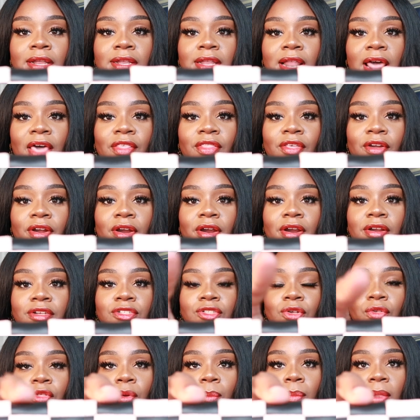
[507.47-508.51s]
leather
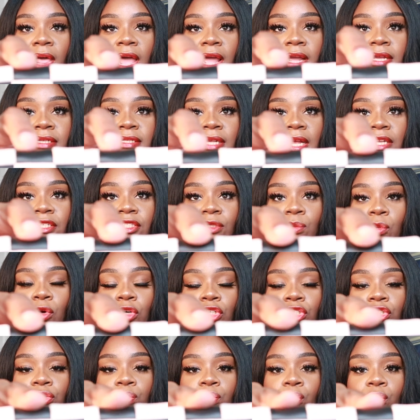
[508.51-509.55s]
so the black is that more
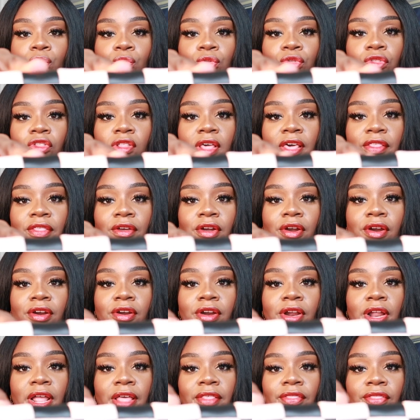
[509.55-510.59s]
smooth
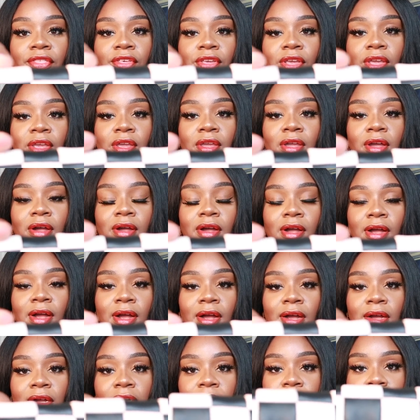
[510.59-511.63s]
leather and the
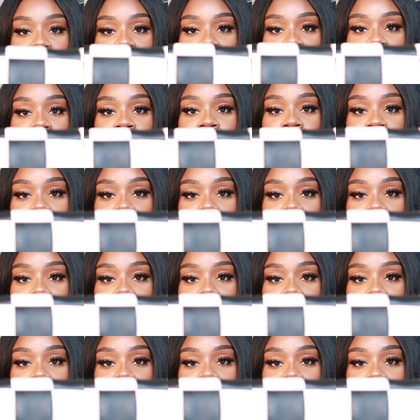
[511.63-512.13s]
um